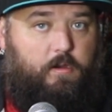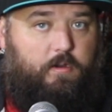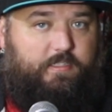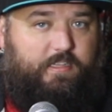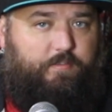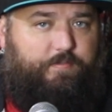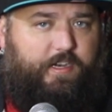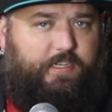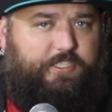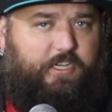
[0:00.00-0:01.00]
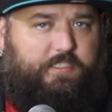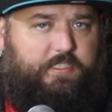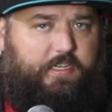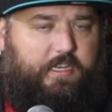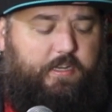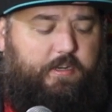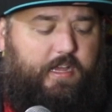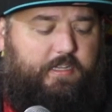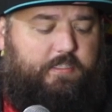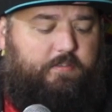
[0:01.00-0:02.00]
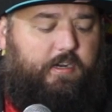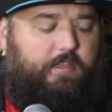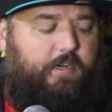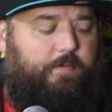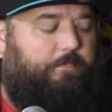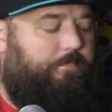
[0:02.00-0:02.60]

Sounded very Justin-esque right there.